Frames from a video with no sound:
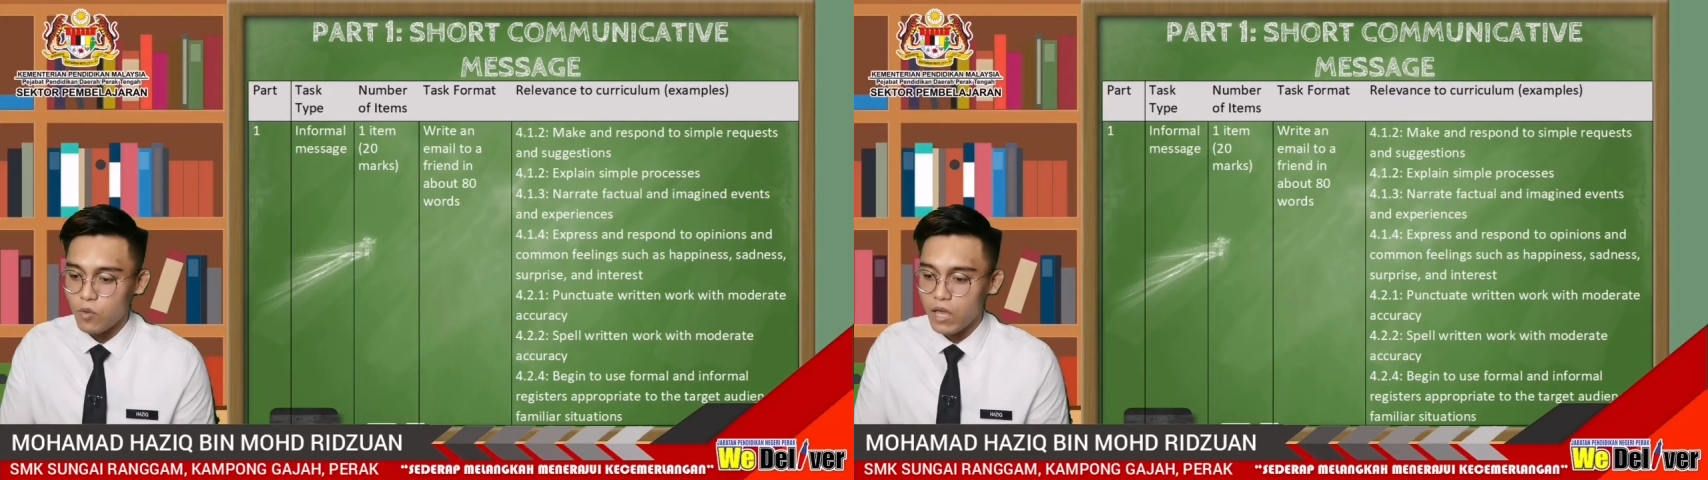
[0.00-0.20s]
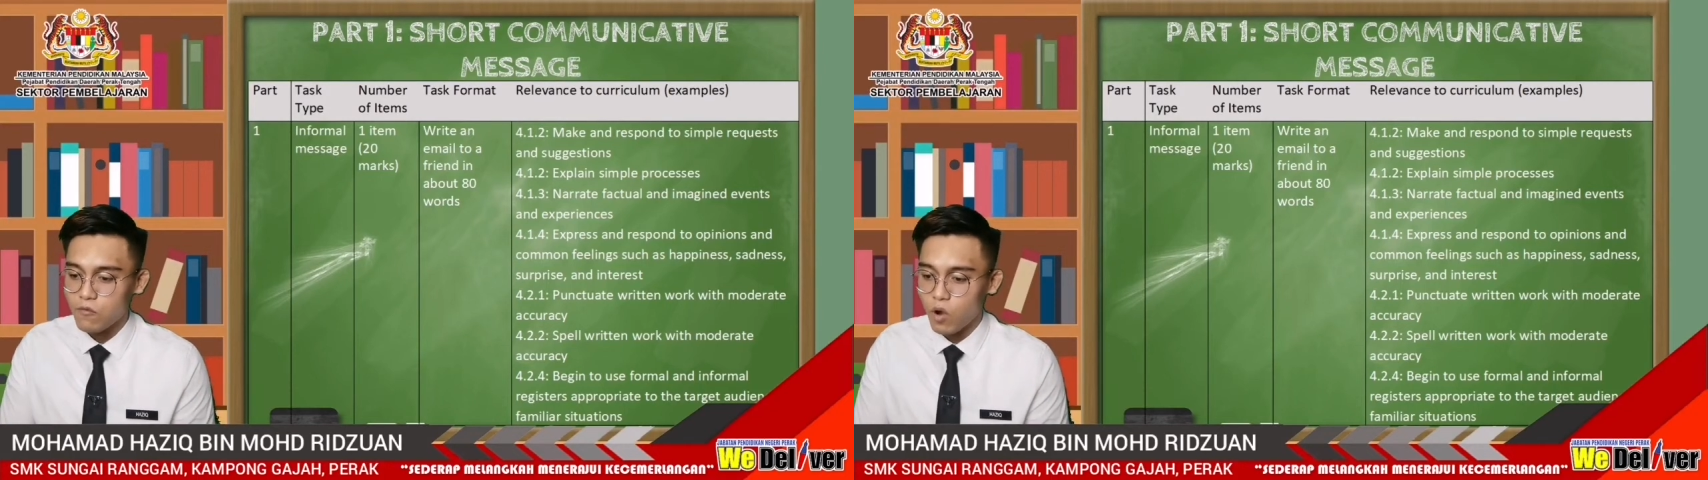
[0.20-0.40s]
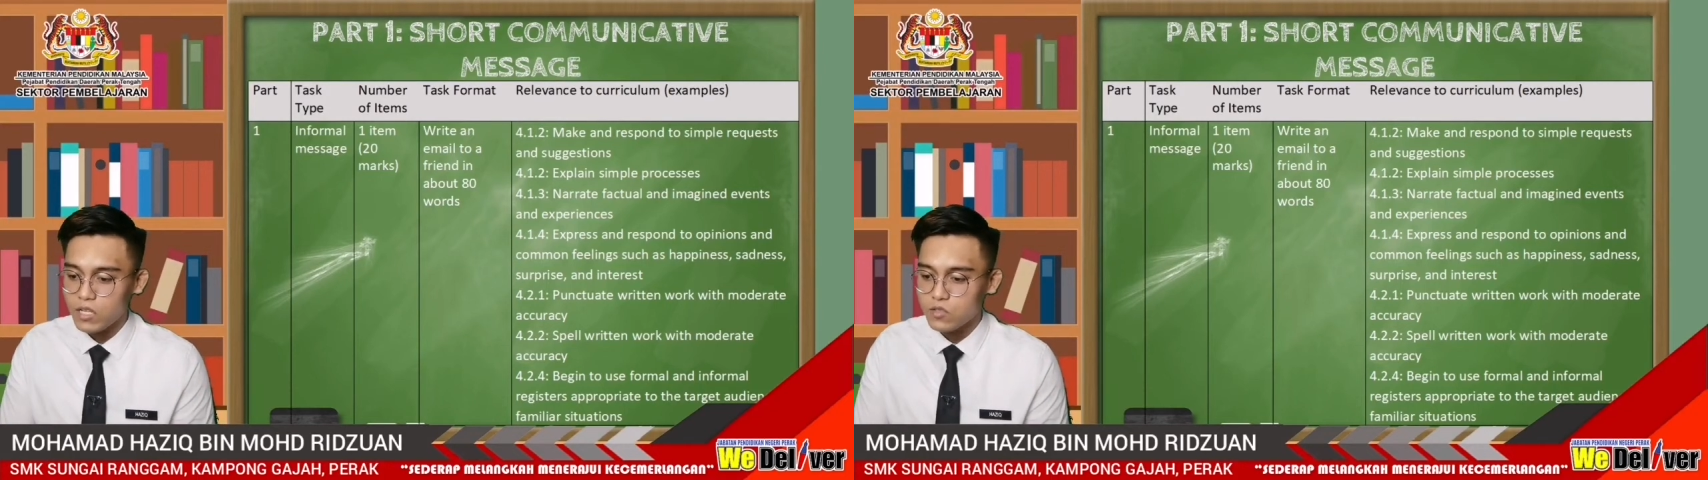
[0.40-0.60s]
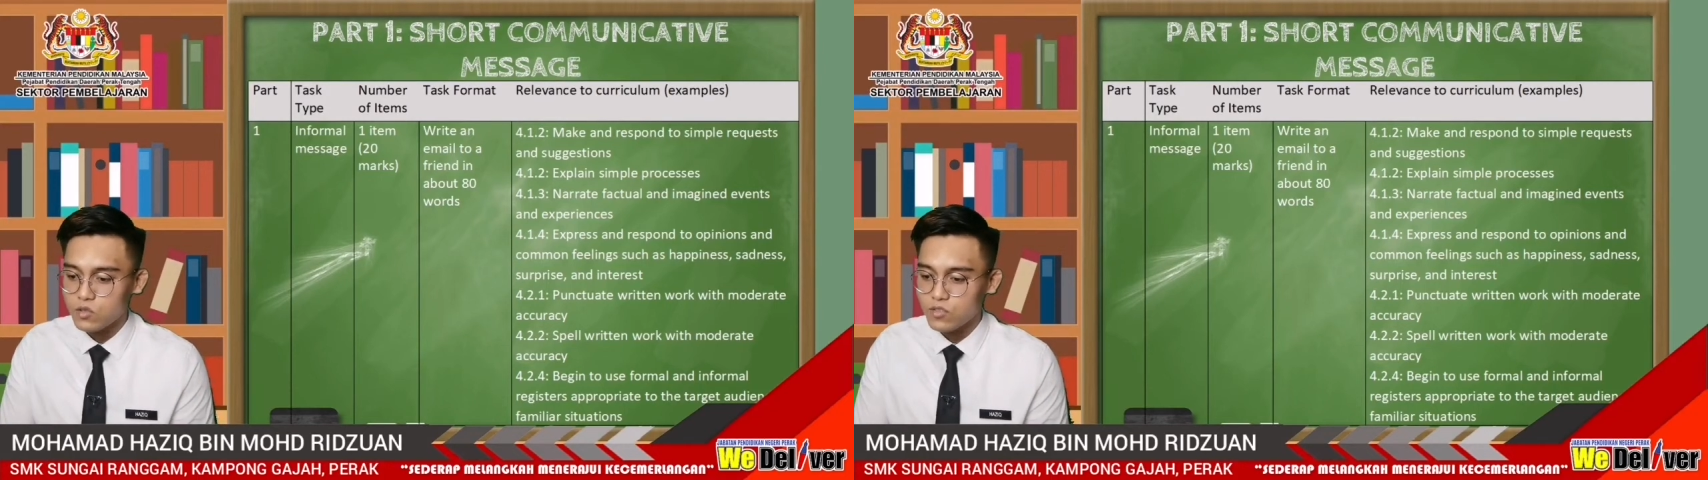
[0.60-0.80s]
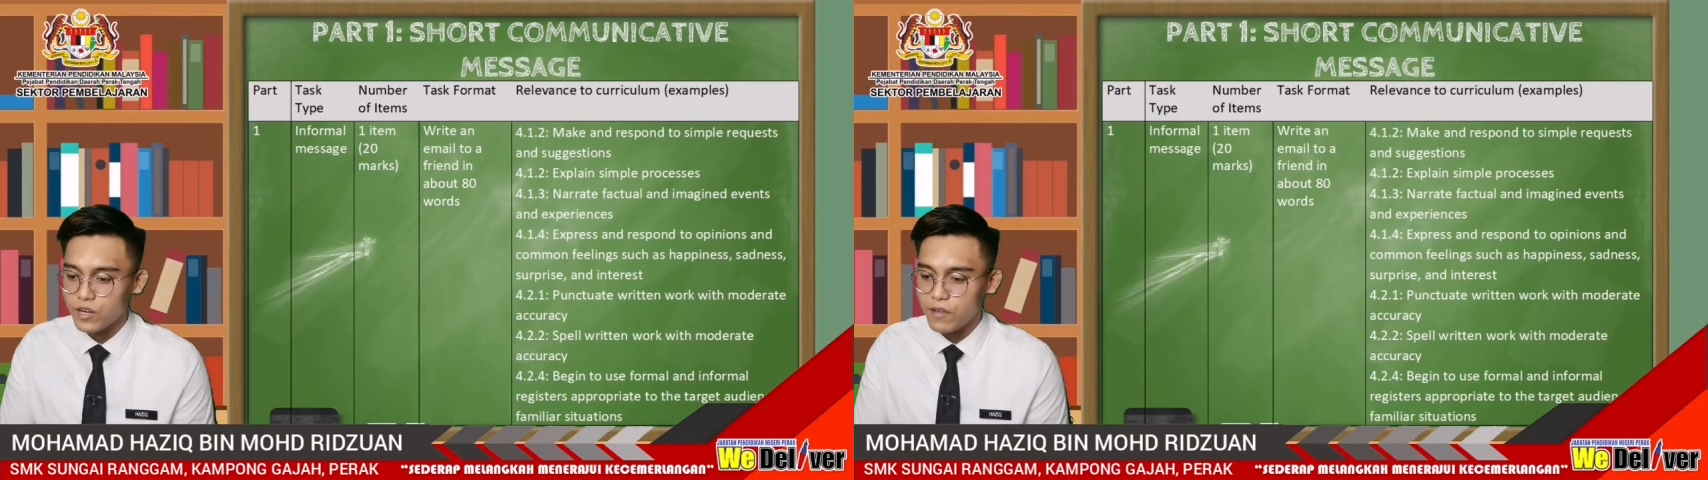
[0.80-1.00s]
We have 1,
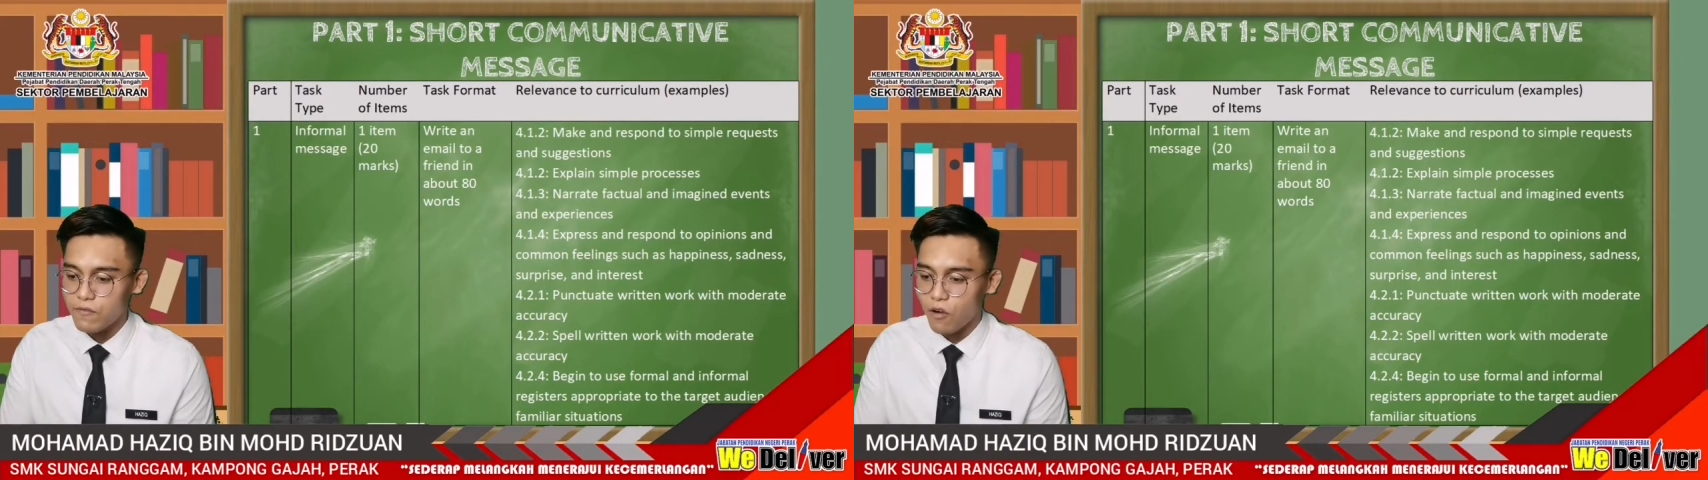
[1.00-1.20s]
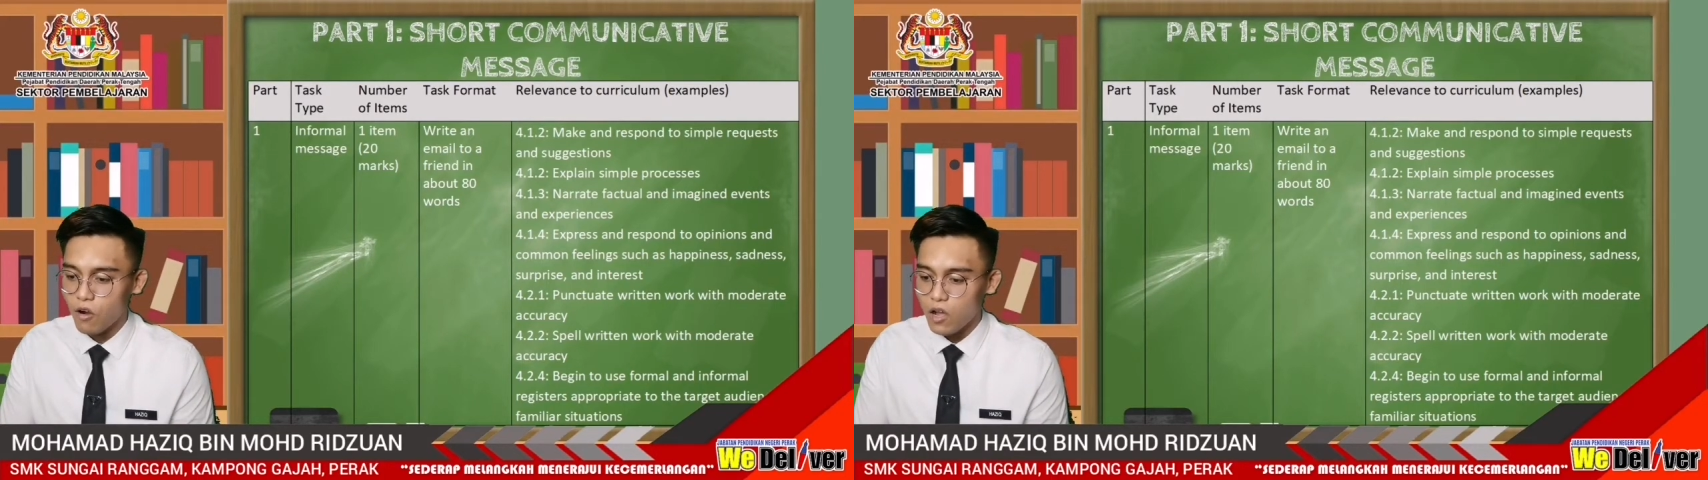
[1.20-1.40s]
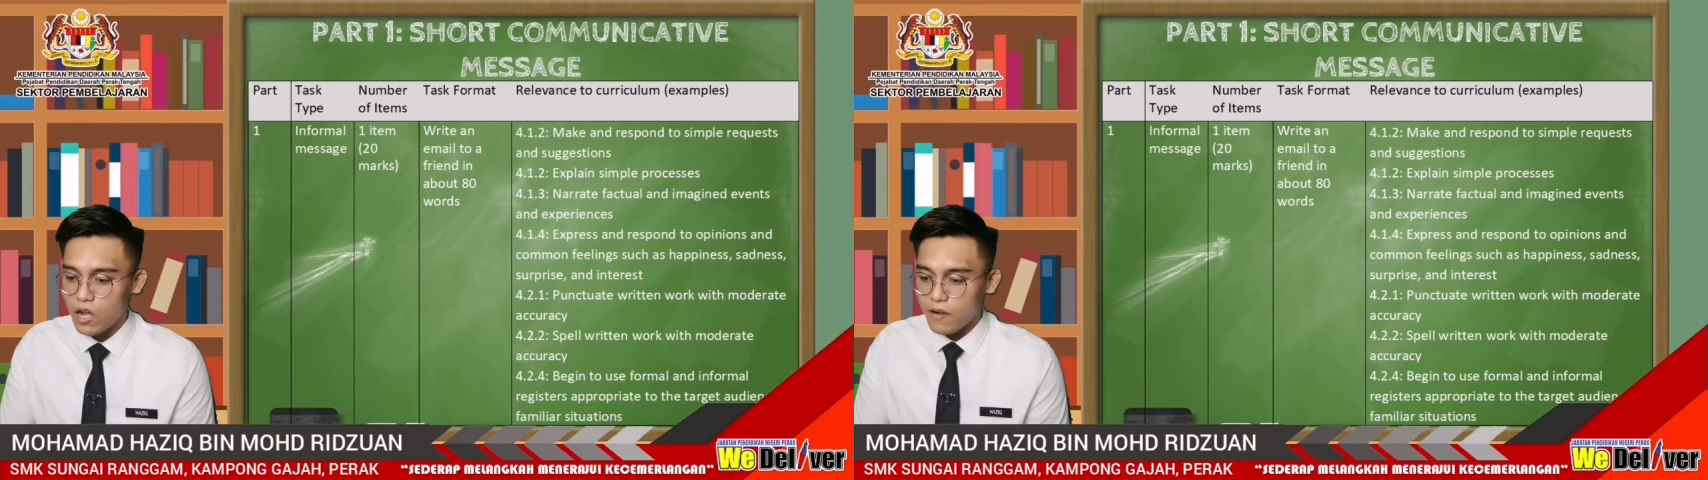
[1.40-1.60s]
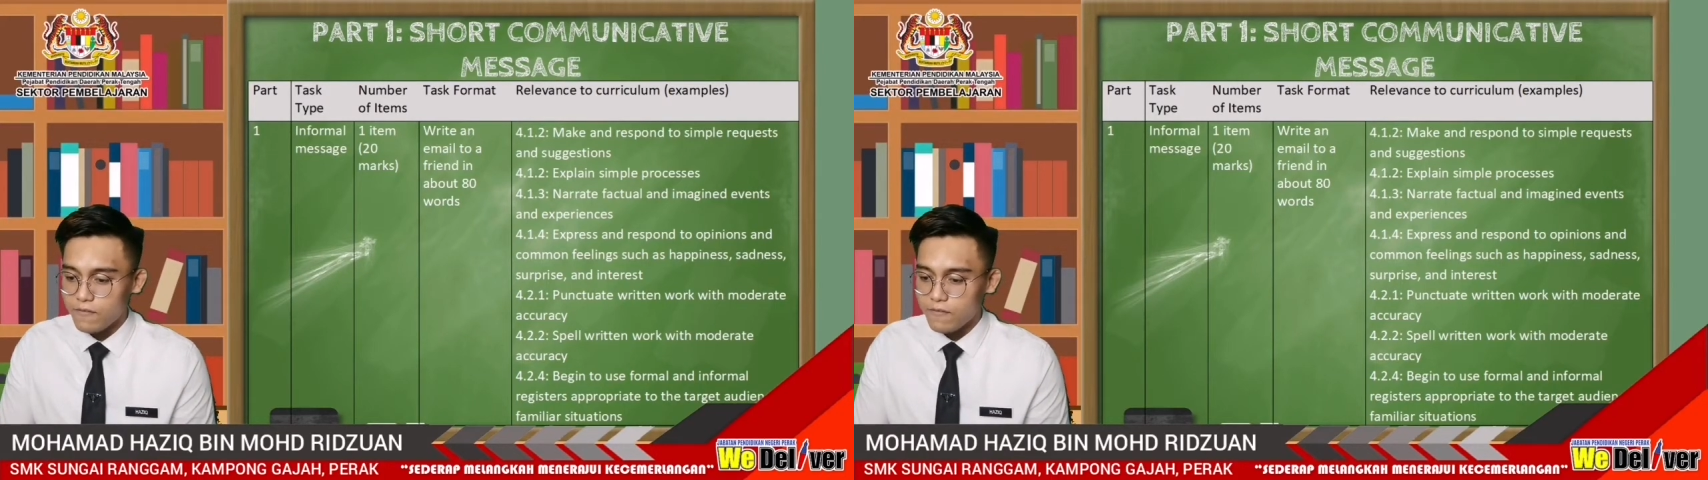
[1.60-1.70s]
2, 3, 4,